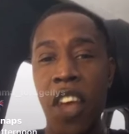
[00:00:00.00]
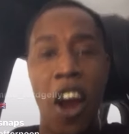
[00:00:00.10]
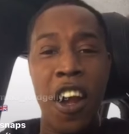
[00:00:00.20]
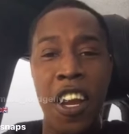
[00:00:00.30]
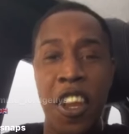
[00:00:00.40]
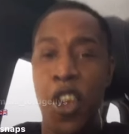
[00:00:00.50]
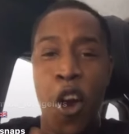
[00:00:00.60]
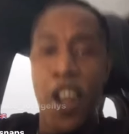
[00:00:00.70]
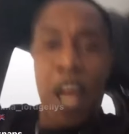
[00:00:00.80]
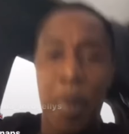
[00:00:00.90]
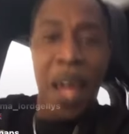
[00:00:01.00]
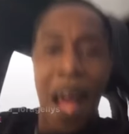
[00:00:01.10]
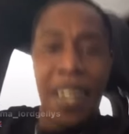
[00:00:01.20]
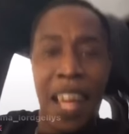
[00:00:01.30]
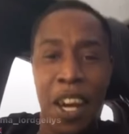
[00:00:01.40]
Your name
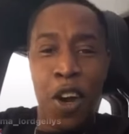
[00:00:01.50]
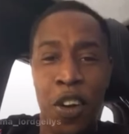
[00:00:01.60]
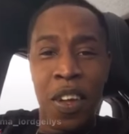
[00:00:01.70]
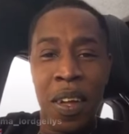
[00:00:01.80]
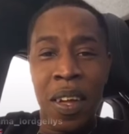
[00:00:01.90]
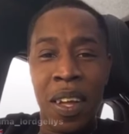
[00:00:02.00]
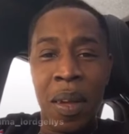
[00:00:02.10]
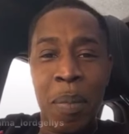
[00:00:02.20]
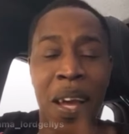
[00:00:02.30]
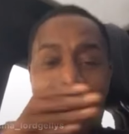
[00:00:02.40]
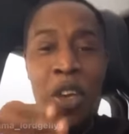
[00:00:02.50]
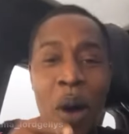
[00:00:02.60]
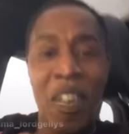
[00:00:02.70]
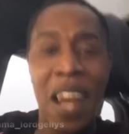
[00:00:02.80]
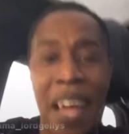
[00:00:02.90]
can't dead, you know.
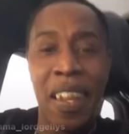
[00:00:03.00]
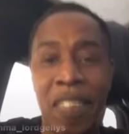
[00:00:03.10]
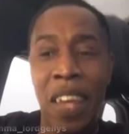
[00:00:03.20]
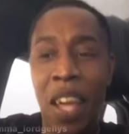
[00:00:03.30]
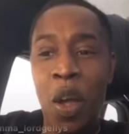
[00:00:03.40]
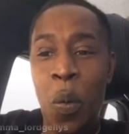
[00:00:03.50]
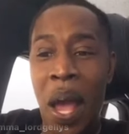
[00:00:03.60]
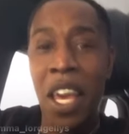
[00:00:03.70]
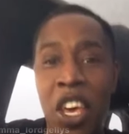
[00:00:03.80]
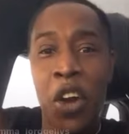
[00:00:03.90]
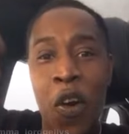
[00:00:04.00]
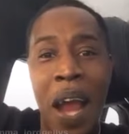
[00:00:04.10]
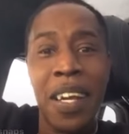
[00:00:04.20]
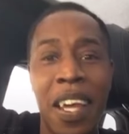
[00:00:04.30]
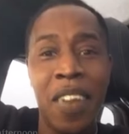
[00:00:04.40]
Because you have a legacy where your
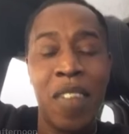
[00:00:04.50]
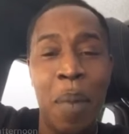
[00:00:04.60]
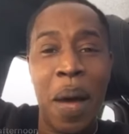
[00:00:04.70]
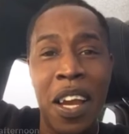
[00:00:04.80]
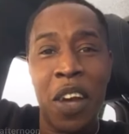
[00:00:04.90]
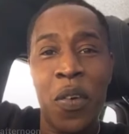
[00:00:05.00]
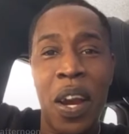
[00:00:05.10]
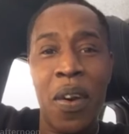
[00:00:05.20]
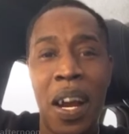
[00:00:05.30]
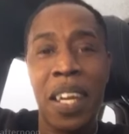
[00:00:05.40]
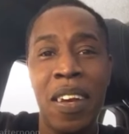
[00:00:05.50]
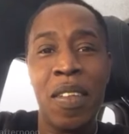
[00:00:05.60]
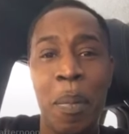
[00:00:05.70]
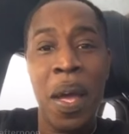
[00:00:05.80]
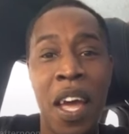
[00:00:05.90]
grandkids them and your great
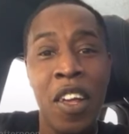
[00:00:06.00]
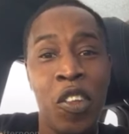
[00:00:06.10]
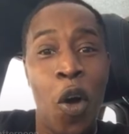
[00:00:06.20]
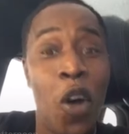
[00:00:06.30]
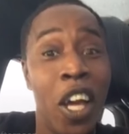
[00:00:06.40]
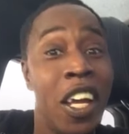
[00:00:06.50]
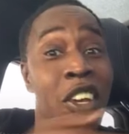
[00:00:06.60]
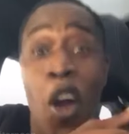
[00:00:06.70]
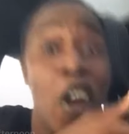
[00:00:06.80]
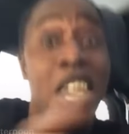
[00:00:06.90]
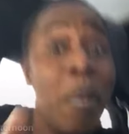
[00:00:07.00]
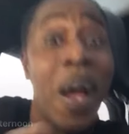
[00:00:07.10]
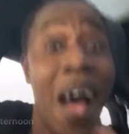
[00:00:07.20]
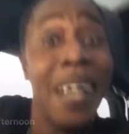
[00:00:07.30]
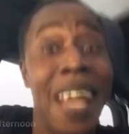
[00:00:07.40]
grandkids them. So your
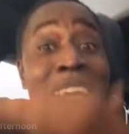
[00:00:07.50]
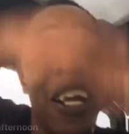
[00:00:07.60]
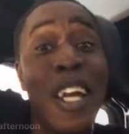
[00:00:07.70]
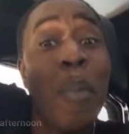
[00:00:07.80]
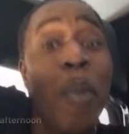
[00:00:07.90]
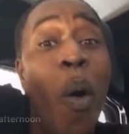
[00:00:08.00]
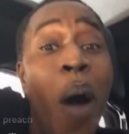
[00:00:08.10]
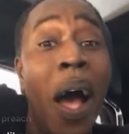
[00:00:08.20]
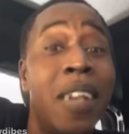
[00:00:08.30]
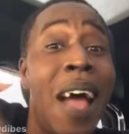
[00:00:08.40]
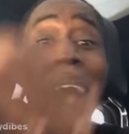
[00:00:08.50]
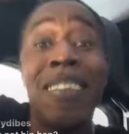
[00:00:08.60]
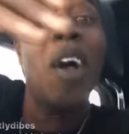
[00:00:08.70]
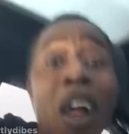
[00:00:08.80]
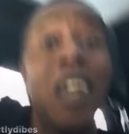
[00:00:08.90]
name can't dead. Your name go on.
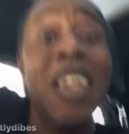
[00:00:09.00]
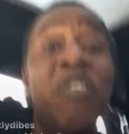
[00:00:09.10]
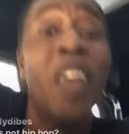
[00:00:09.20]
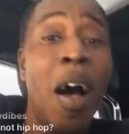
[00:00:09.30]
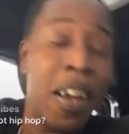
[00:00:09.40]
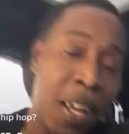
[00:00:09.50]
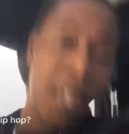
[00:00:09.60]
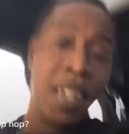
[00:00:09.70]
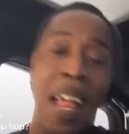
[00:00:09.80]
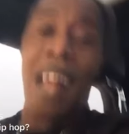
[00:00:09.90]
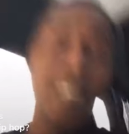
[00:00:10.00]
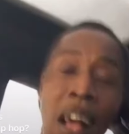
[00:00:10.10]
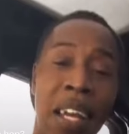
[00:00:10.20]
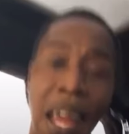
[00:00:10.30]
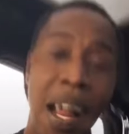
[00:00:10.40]
Dancehall lives on.
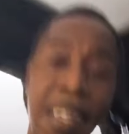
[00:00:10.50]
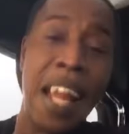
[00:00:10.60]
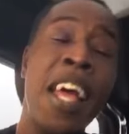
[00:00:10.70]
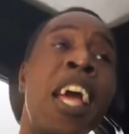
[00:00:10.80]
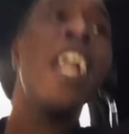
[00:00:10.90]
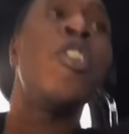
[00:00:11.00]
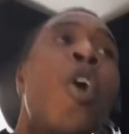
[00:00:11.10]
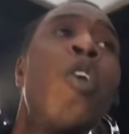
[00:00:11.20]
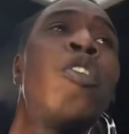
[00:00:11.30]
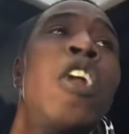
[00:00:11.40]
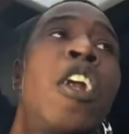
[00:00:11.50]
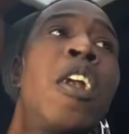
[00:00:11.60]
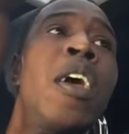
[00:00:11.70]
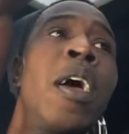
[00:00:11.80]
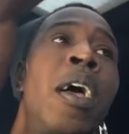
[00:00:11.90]
Dancehall can't dead. Those
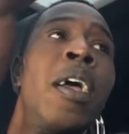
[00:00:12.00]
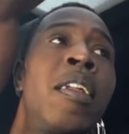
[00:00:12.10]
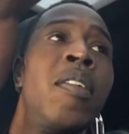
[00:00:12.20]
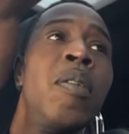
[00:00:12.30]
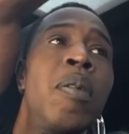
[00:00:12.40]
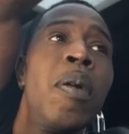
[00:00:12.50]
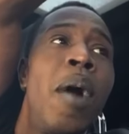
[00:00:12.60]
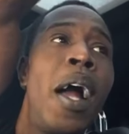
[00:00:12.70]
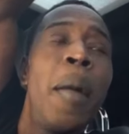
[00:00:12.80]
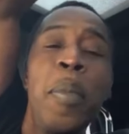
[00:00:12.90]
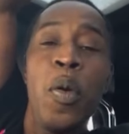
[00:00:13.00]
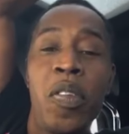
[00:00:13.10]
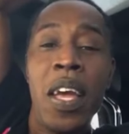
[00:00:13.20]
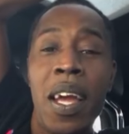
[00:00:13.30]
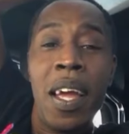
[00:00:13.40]
little other
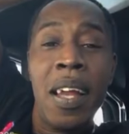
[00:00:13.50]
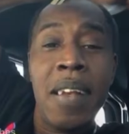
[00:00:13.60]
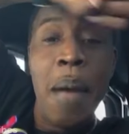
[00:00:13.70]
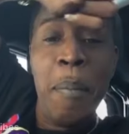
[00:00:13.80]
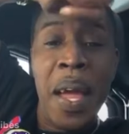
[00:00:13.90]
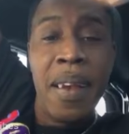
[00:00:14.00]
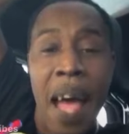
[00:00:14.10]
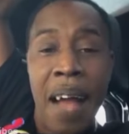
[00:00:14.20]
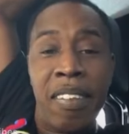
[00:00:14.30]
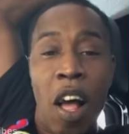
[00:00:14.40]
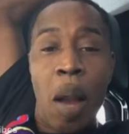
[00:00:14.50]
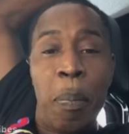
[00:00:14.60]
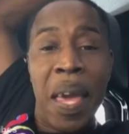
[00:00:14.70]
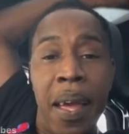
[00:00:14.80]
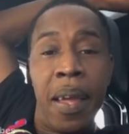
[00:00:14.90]
music, them make
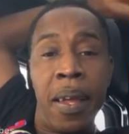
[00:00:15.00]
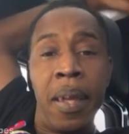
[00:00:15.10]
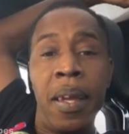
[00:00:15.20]
dancehall big.